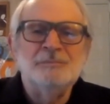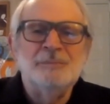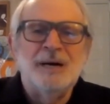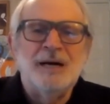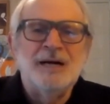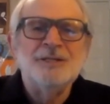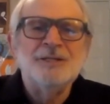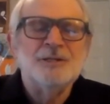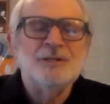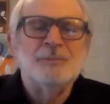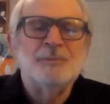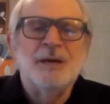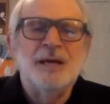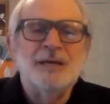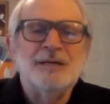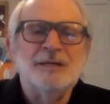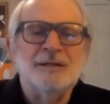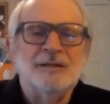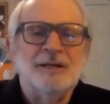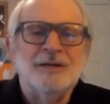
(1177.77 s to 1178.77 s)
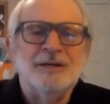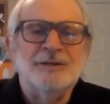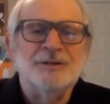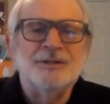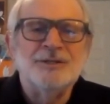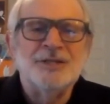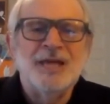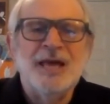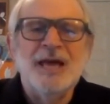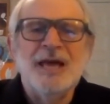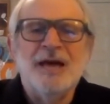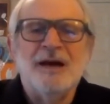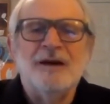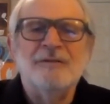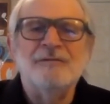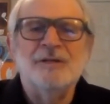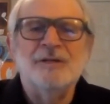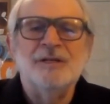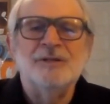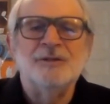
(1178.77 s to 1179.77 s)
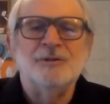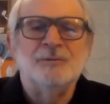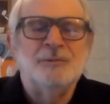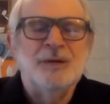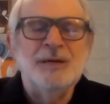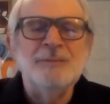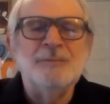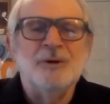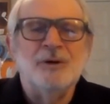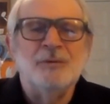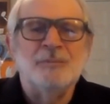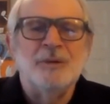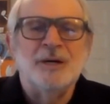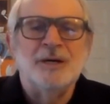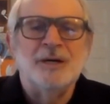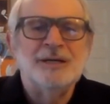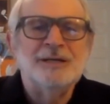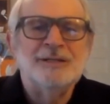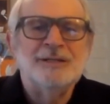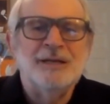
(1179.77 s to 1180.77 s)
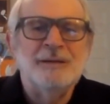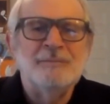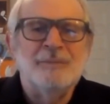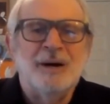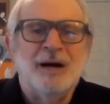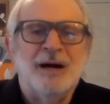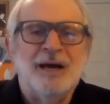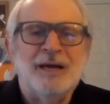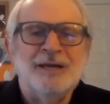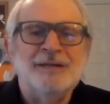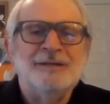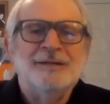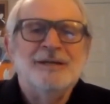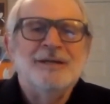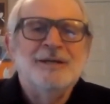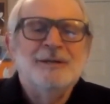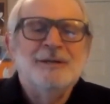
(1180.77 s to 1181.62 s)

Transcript: bond speculators have in the repo market, they buy it,